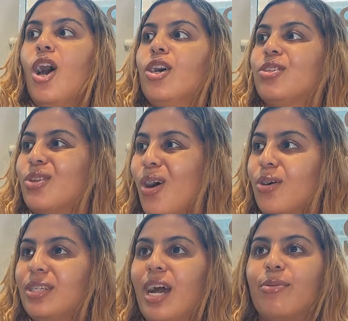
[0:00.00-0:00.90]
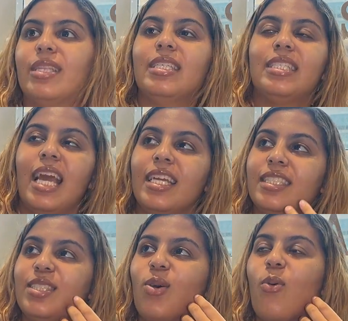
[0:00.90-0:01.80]
So now with this change
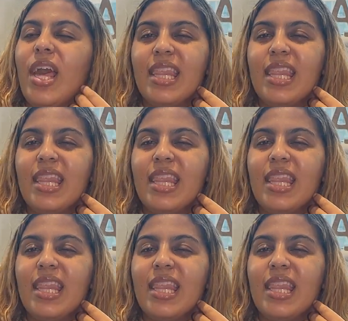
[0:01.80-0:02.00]
in the weather,